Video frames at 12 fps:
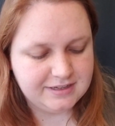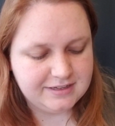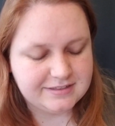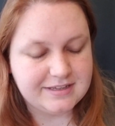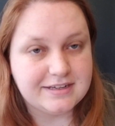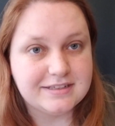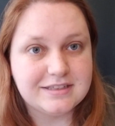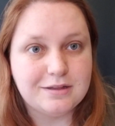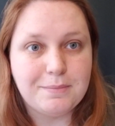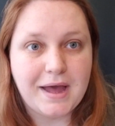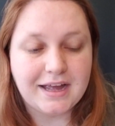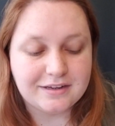since the
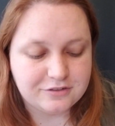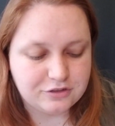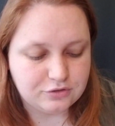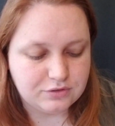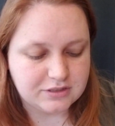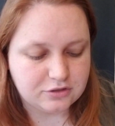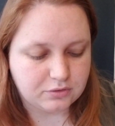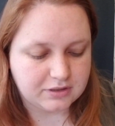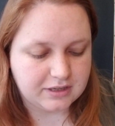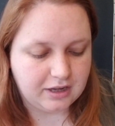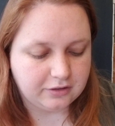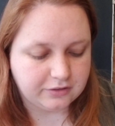bags do distort the
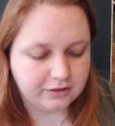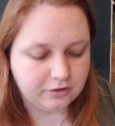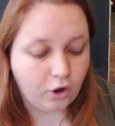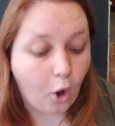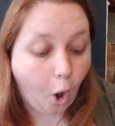color a little.